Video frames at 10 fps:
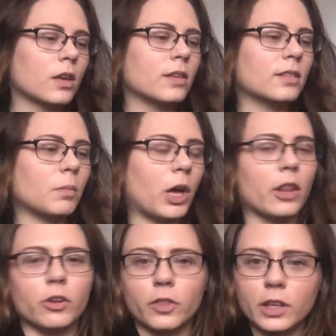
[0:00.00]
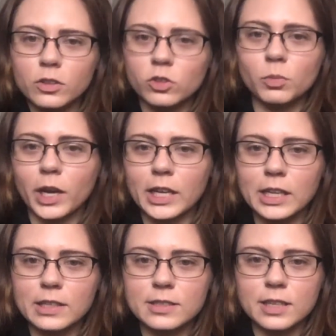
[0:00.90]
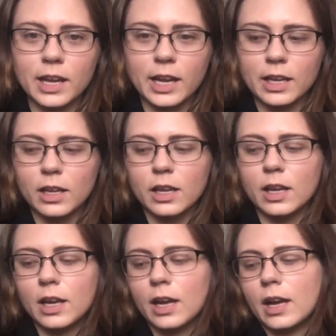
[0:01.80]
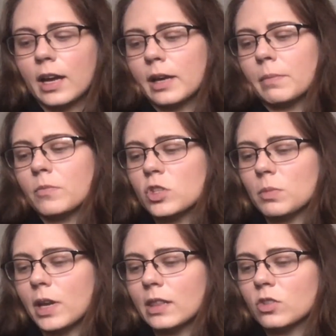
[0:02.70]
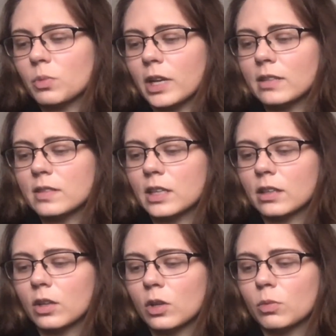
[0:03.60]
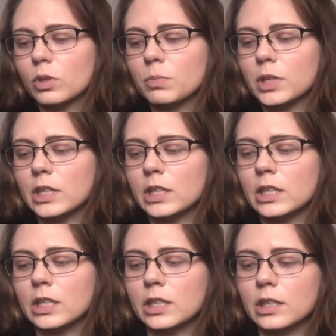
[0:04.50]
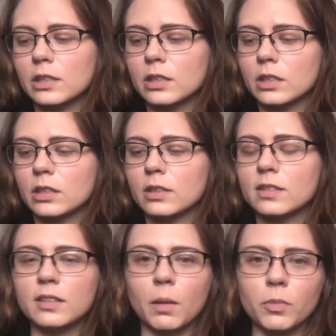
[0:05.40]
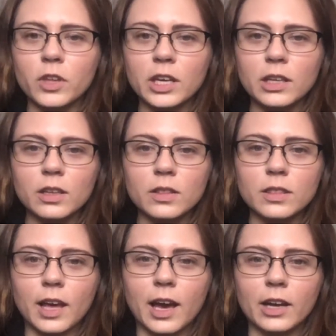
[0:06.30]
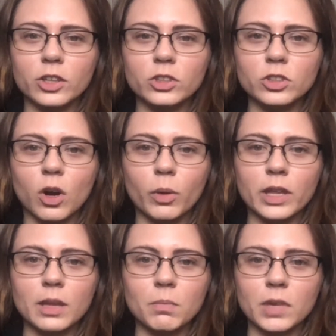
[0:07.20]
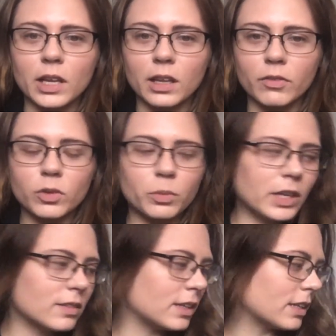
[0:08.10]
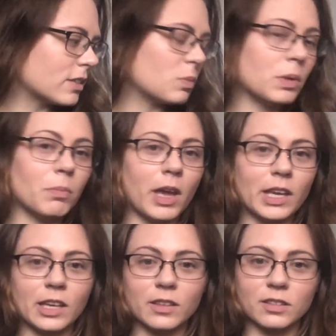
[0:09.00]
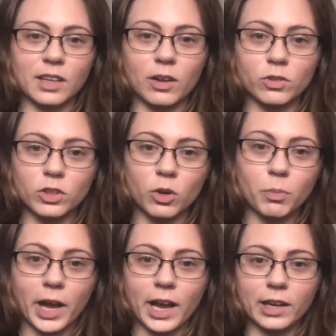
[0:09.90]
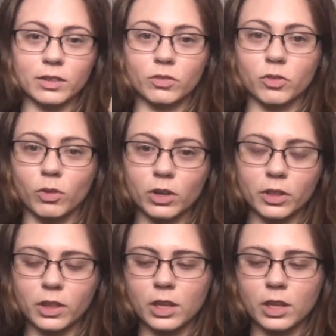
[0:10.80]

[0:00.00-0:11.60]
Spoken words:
Some other things you might need today to make this Rainstick would be something that could go in the middle of the Rainstick to be making the sound to go back and forth.